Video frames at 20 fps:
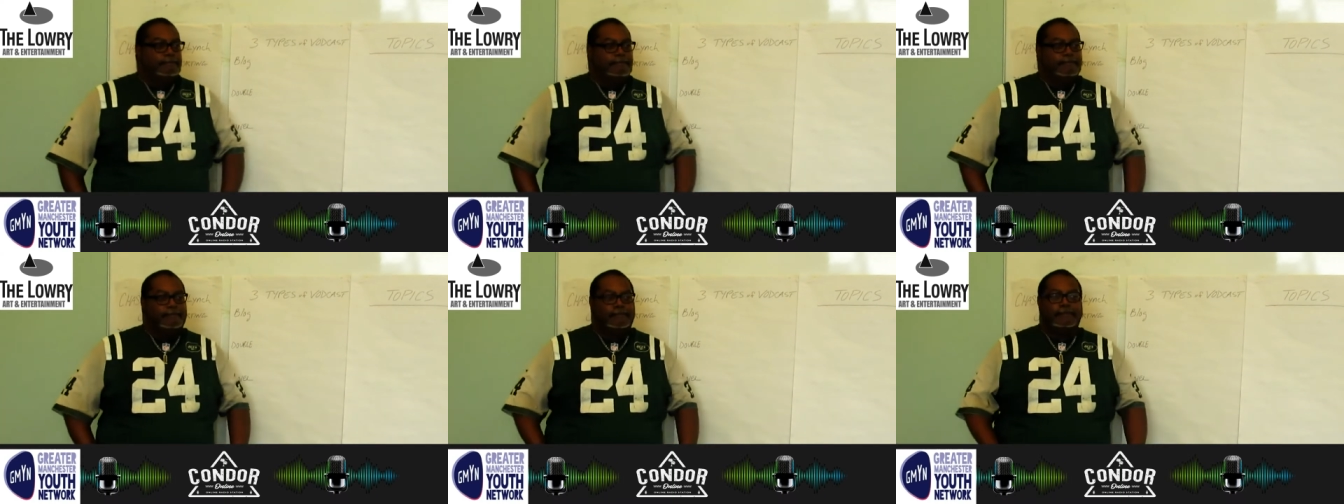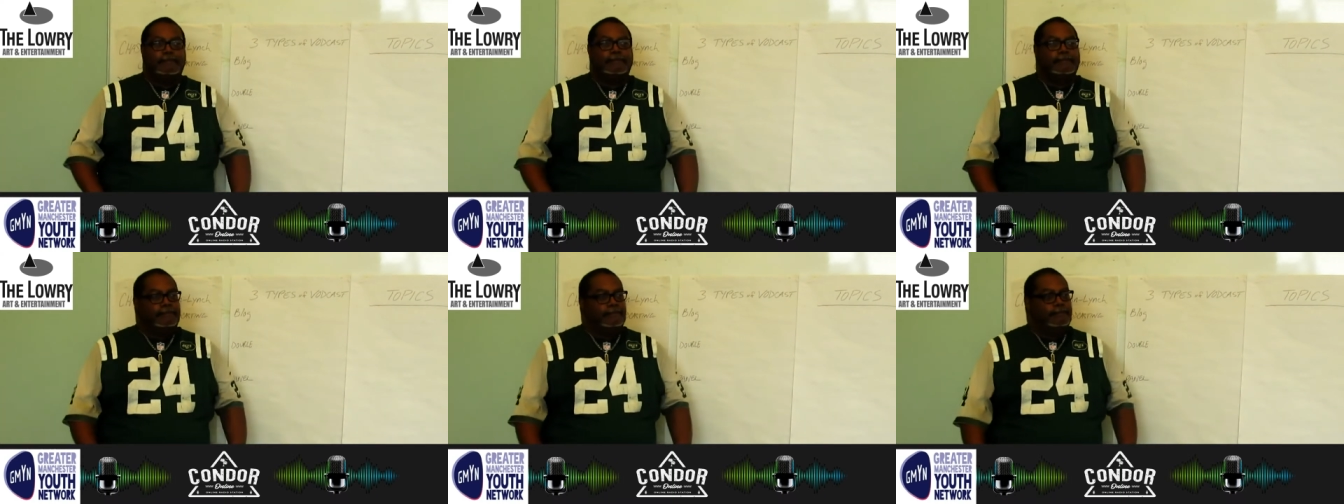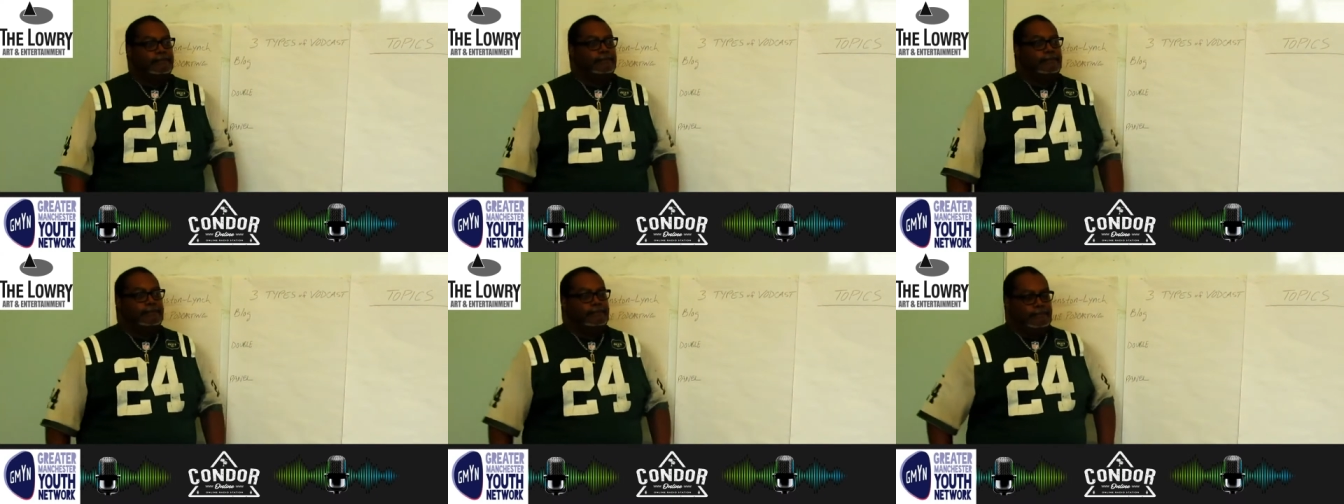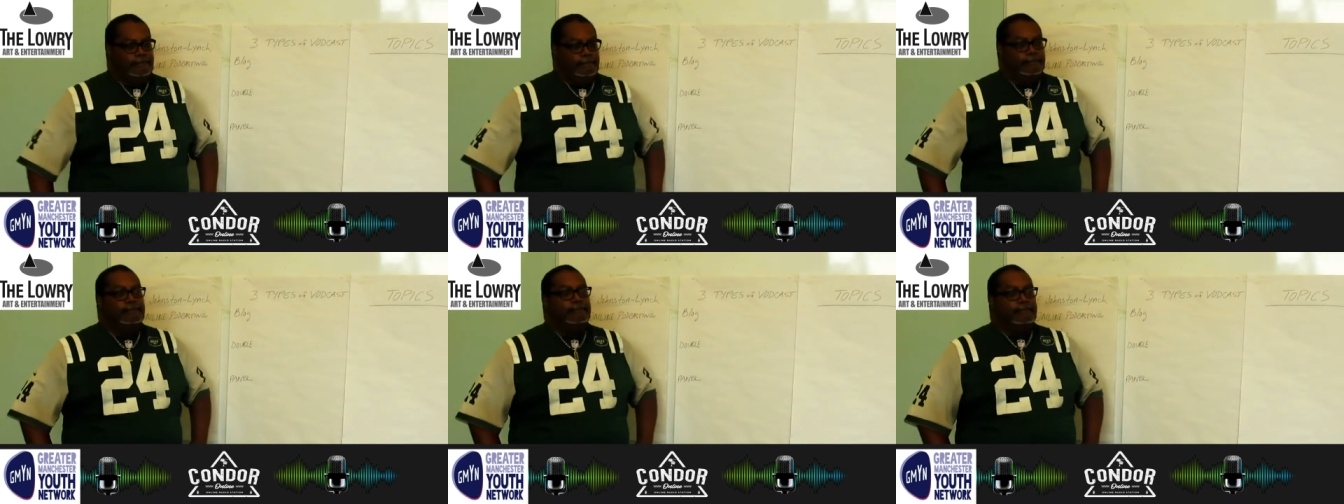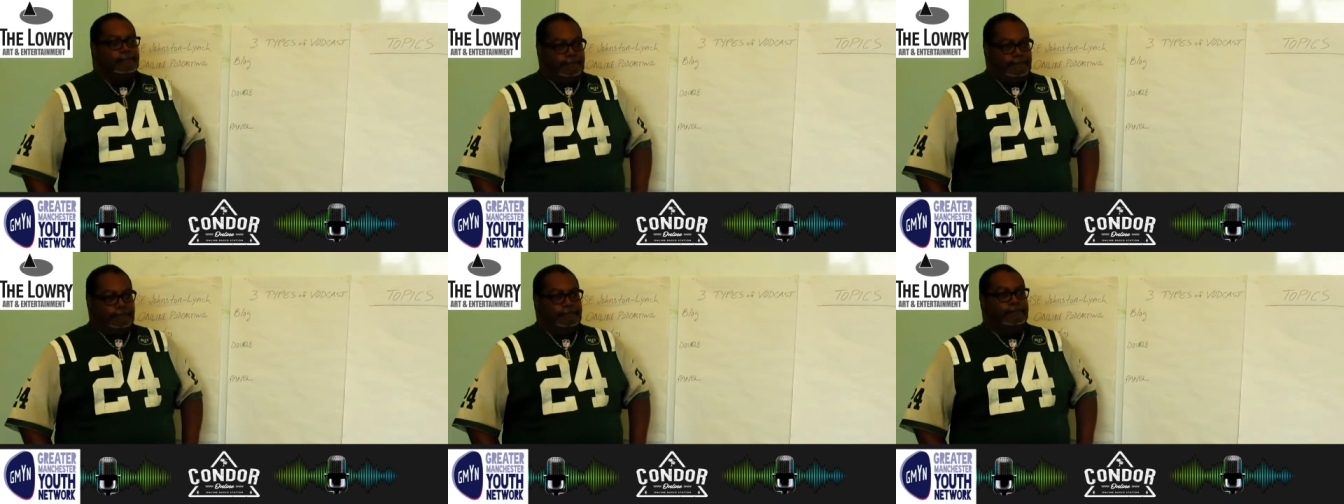and a vlog is someone
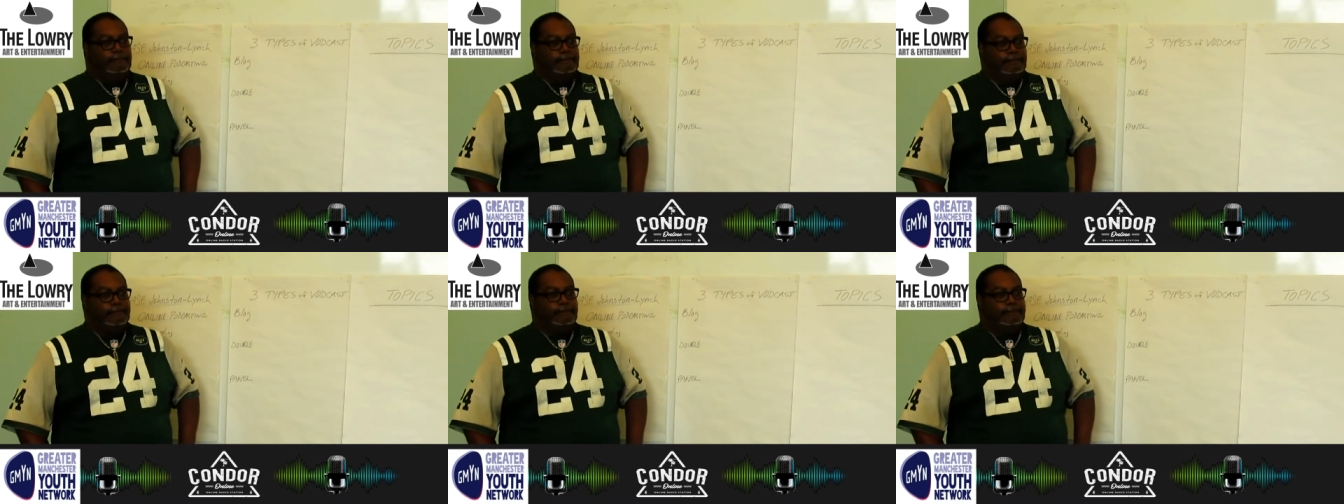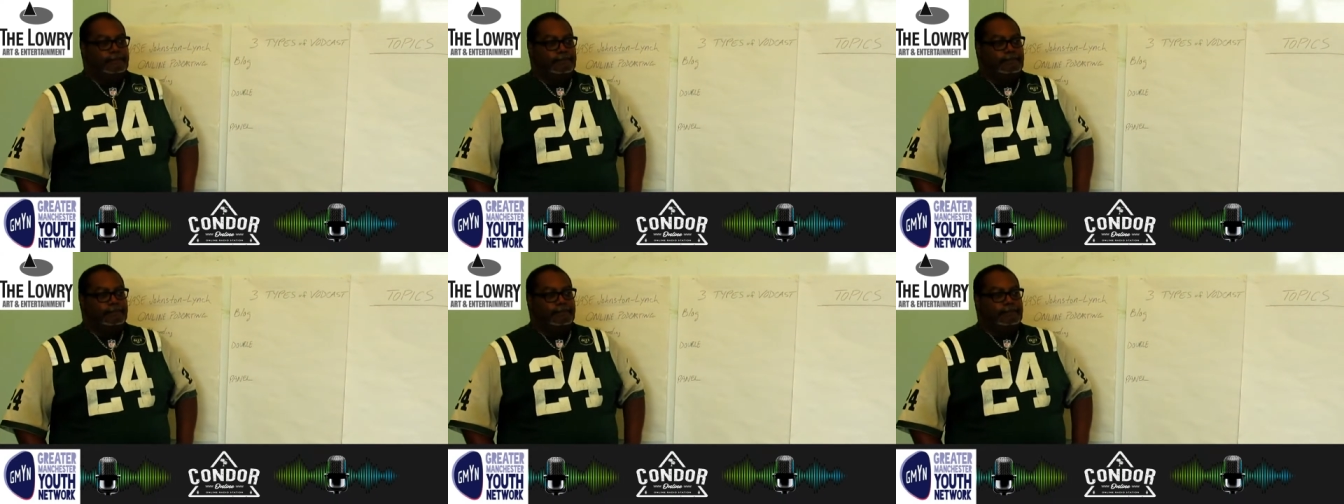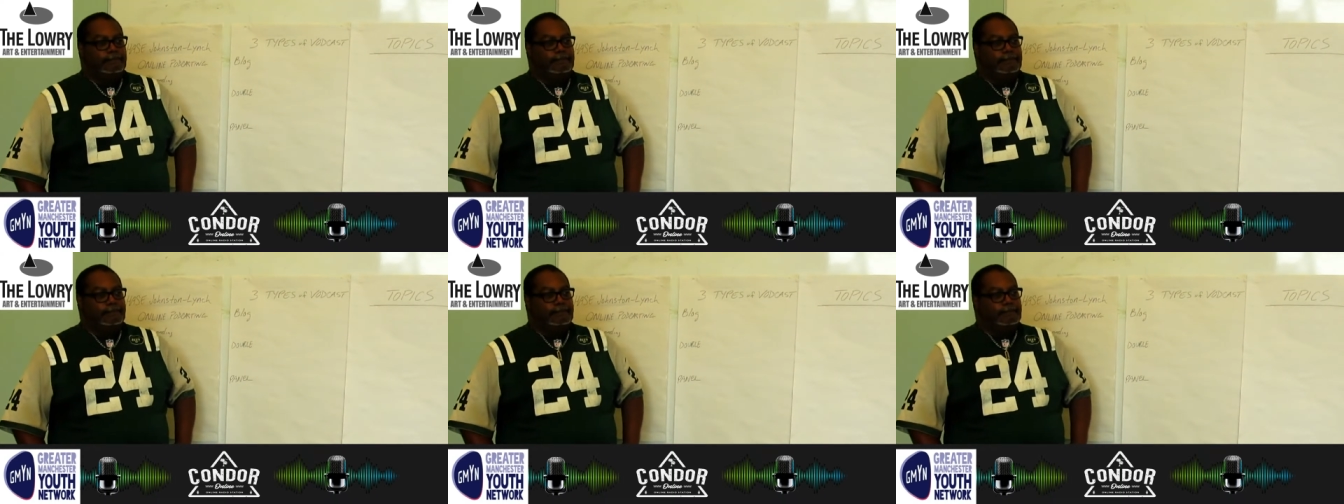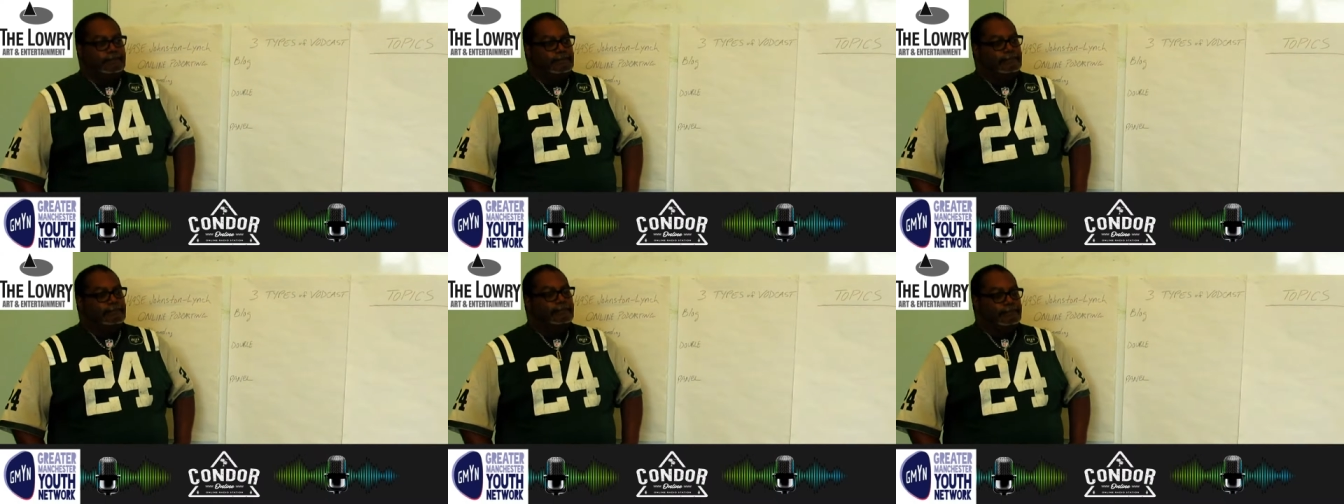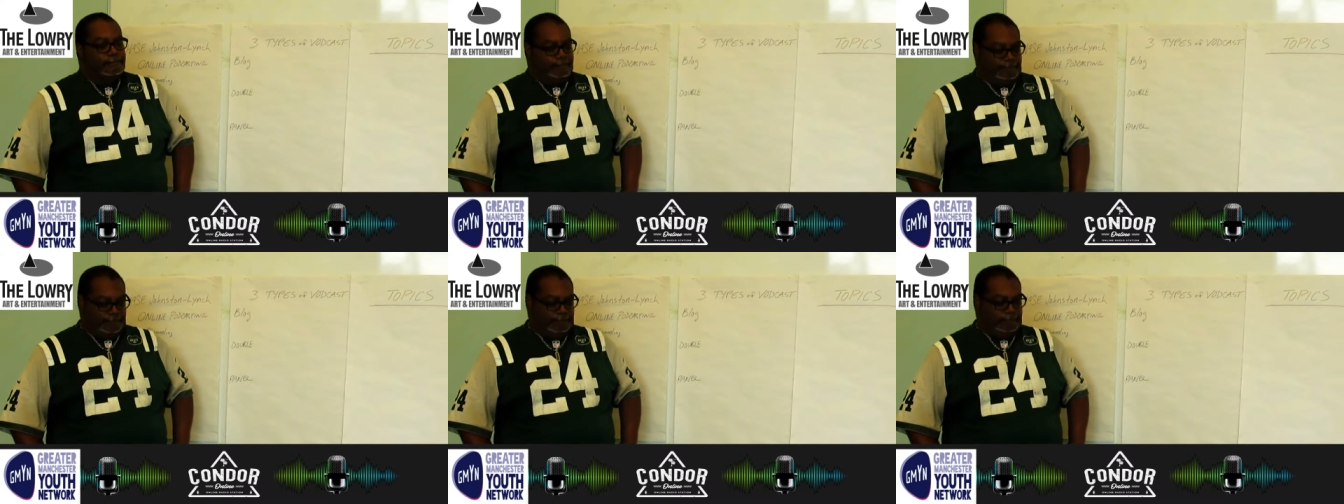talking about their life or writing
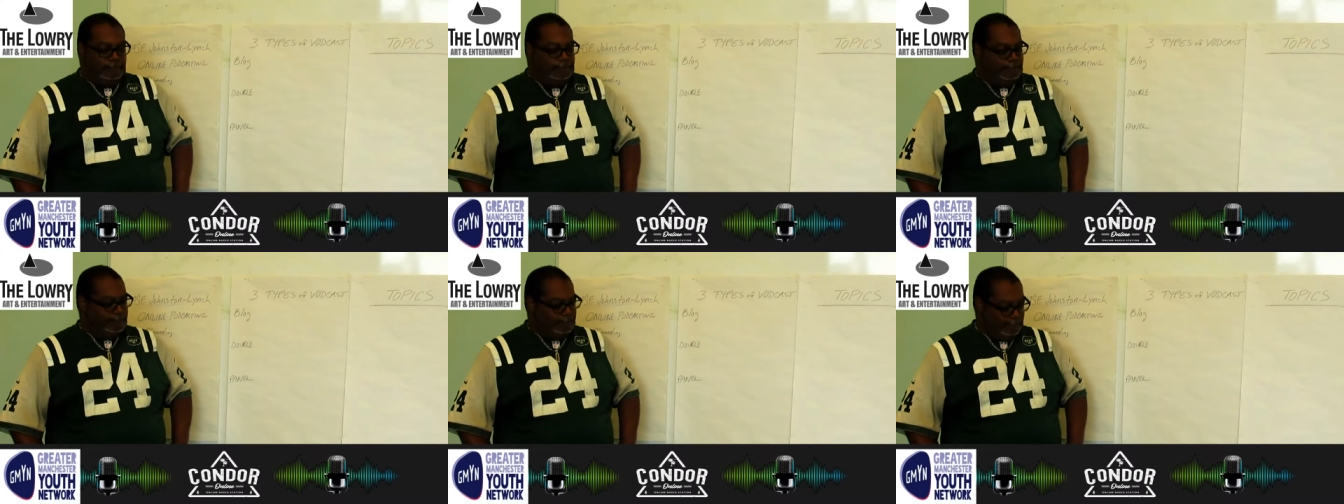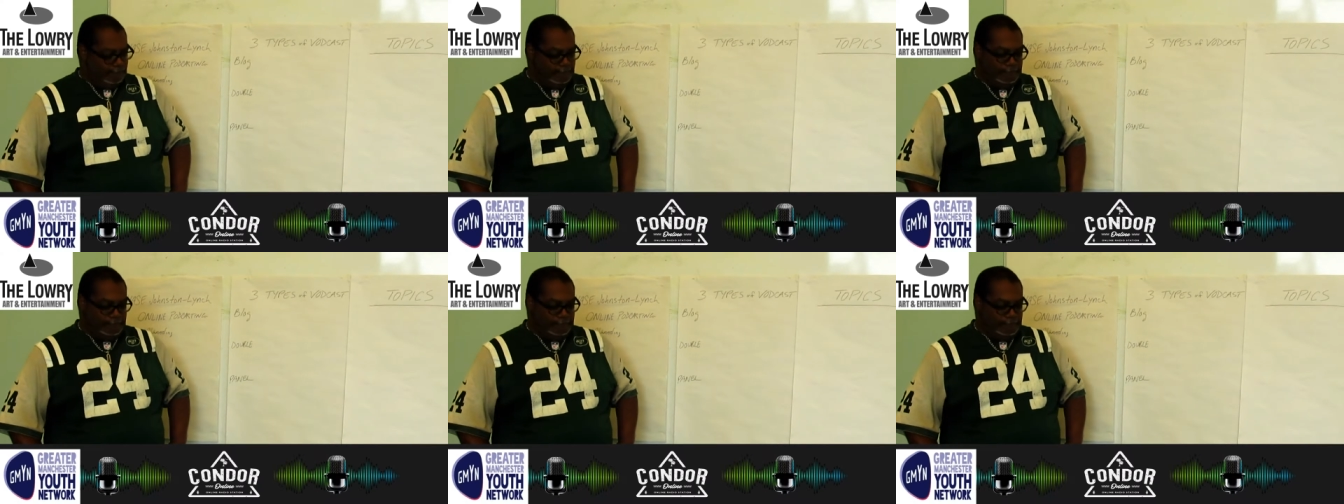about their life.